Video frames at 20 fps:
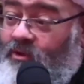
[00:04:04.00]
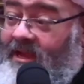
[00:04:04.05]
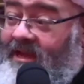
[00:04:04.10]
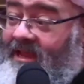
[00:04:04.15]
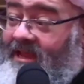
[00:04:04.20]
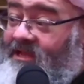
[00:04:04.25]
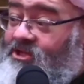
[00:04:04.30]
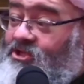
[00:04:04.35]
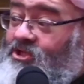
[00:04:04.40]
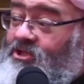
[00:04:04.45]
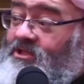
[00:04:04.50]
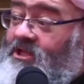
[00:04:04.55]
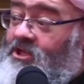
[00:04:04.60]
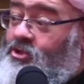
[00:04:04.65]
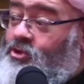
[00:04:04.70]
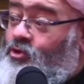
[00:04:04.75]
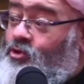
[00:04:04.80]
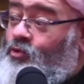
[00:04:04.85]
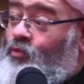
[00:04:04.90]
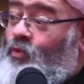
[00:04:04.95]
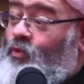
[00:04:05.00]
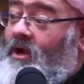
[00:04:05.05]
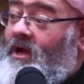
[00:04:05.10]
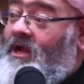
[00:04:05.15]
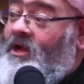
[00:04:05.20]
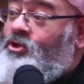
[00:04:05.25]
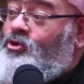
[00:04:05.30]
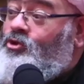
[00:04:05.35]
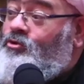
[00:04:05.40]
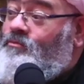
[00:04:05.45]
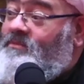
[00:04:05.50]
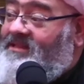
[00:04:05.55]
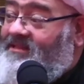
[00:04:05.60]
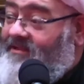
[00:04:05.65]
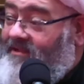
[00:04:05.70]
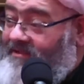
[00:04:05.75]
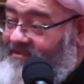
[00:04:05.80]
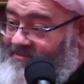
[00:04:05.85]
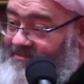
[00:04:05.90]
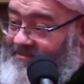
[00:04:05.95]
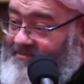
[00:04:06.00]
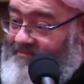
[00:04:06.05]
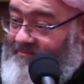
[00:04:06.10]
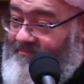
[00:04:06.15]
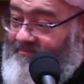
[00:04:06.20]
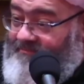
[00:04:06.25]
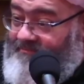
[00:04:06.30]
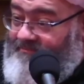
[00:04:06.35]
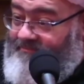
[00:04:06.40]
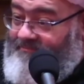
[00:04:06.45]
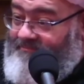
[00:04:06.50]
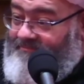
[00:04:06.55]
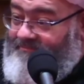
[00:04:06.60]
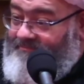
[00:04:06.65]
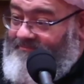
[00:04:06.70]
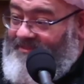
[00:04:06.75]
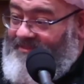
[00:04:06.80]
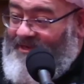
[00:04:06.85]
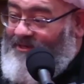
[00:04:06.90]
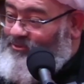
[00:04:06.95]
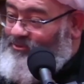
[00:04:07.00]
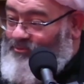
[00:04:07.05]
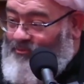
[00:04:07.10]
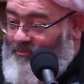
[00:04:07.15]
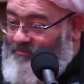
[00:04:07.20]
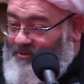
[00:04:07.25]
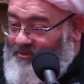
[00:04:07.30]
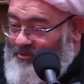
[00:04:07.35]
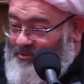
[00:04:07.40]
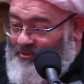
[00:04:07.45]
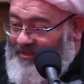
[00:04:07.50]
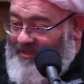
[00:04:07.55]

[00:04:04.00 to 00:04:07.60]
an action, they do what a human does. They don't do a miracle